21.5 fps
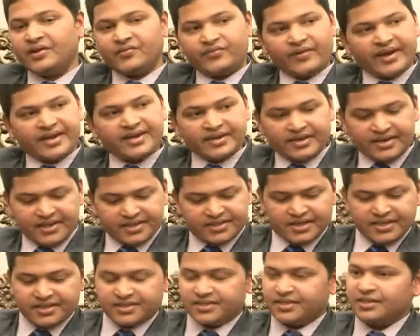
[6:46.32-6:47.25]
Finally,
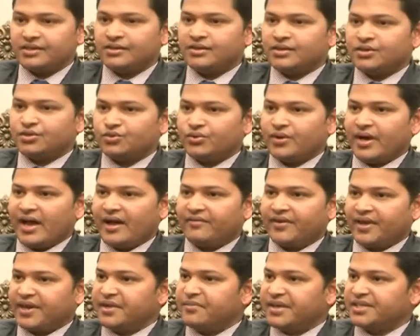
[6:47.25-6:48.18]
Excellency, do you have
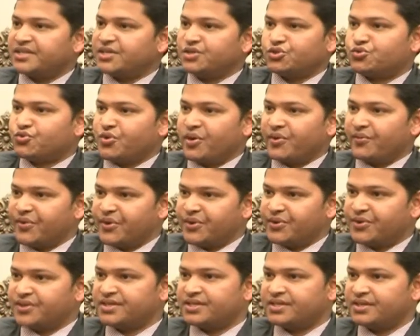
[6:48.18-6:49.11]
any message to our
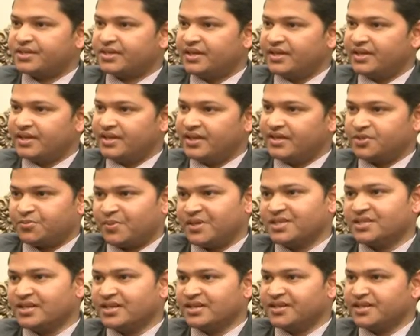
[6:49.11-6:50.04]
viewers,
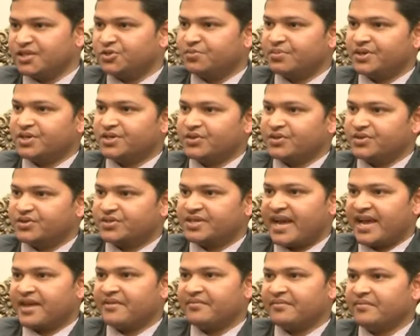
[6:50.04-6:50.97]
especially in this particular
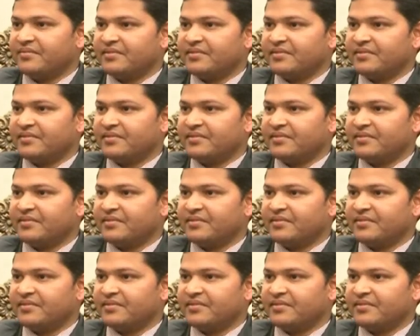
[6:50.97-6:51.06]
time?